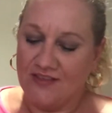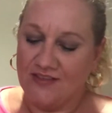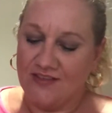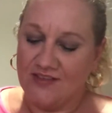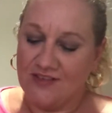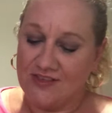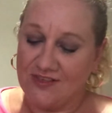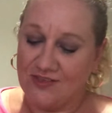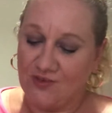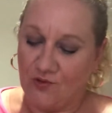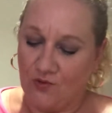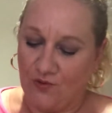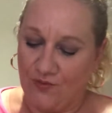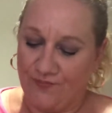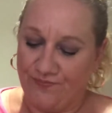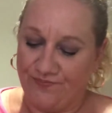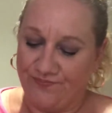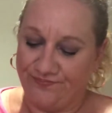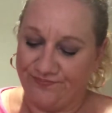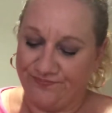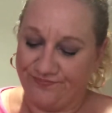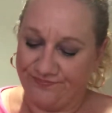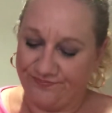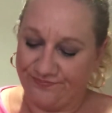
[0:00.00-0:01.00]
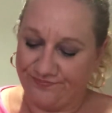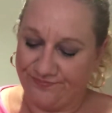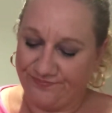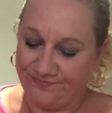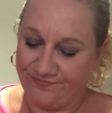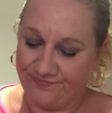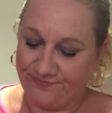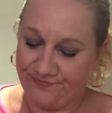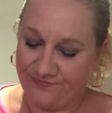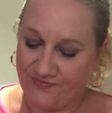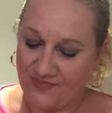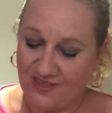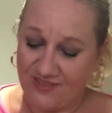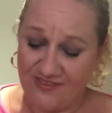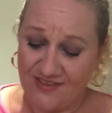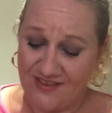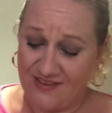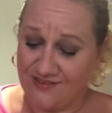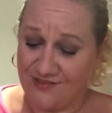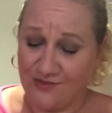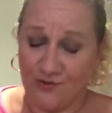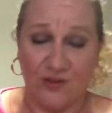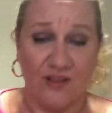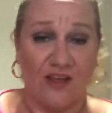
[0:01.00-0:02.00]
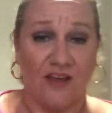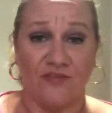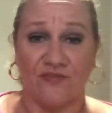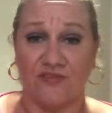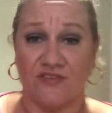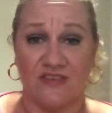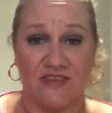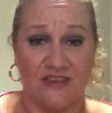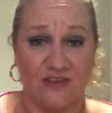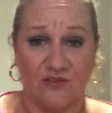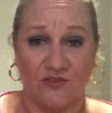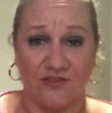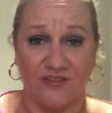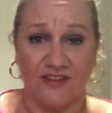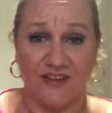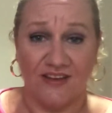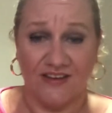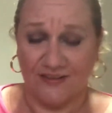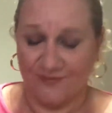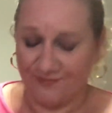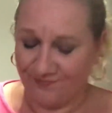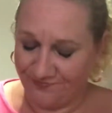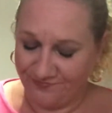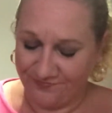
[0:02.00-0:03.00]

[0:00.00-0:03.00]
So that's all I have to say on that.